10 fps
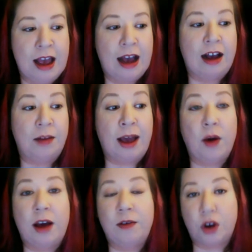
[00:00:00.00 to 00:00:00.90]

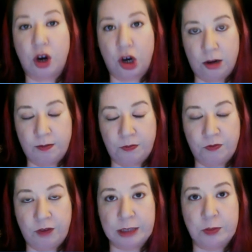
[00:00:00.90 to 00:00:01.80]
However,
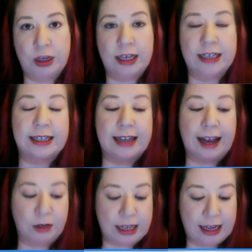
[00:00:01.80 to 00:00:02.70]
Facebook is
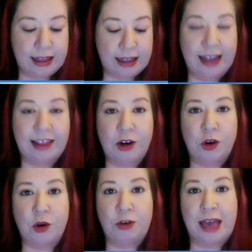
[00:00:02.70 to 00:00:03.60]
announcing that they're
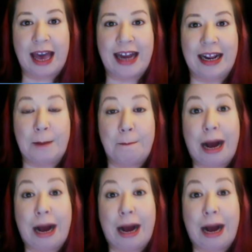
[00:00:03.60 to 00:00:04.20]
going to be adding a